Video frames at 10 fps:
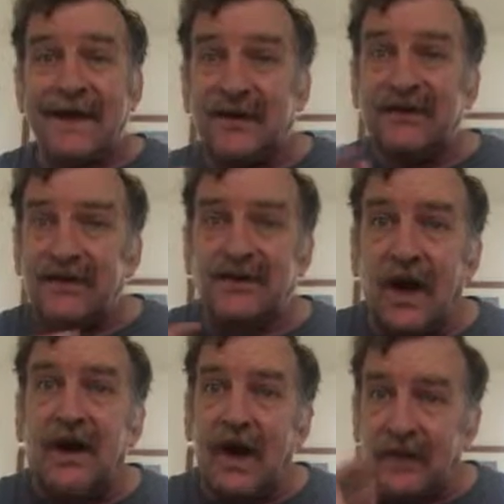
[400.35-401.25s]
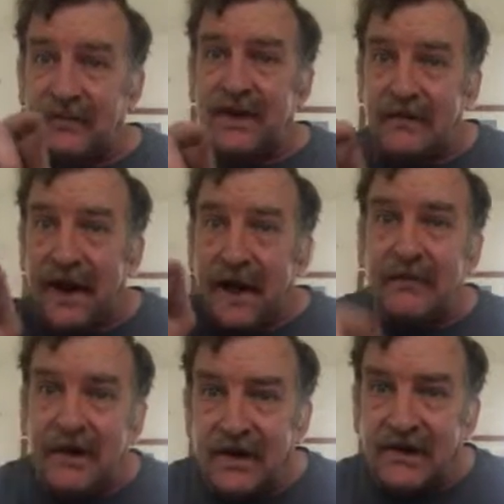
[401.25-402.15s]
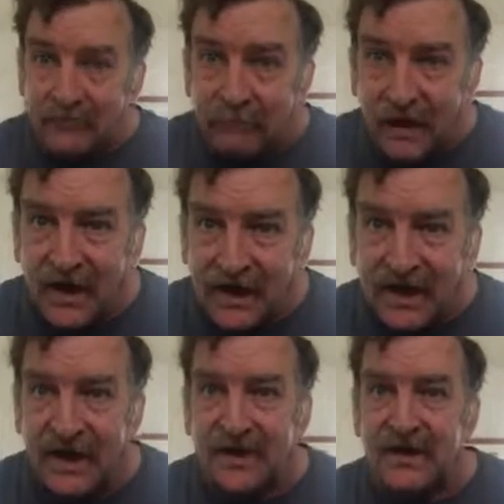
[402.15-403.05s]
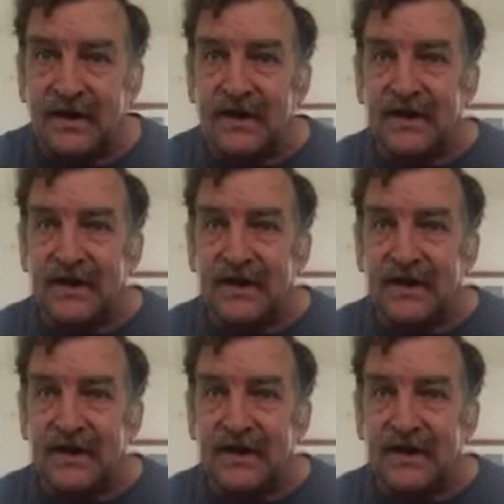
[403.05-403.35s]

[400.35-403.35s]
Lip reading: It does not have Stephen Avery's blood in it.